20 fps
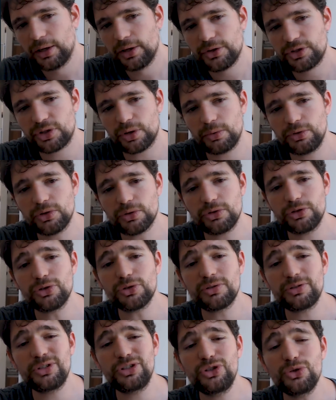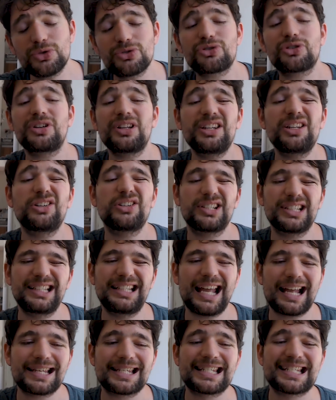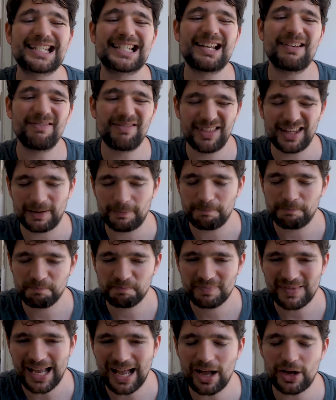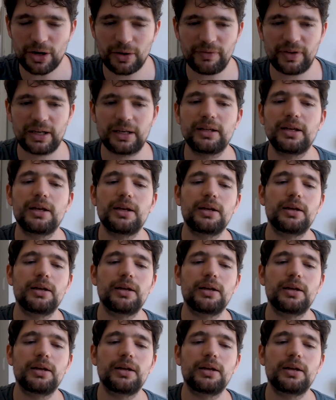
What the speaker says: So you're usually gonna get something out of it.